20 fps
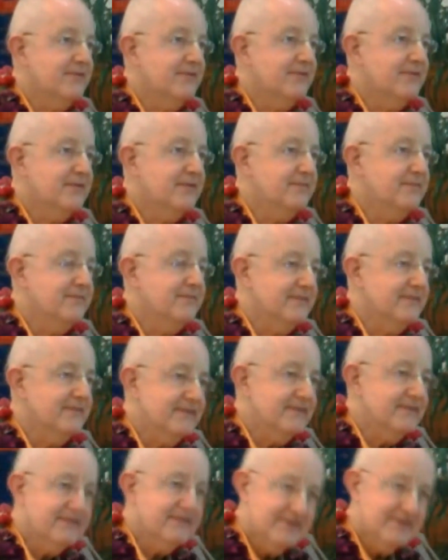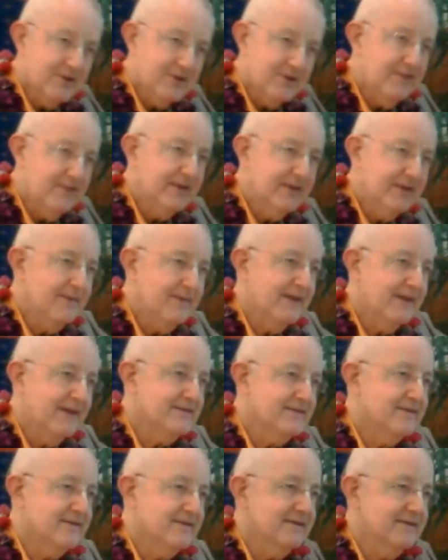for serving the
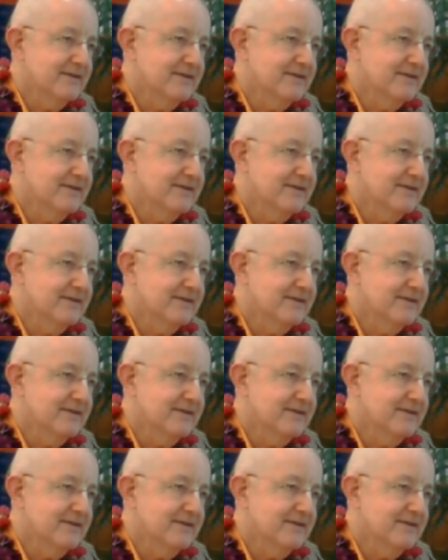master.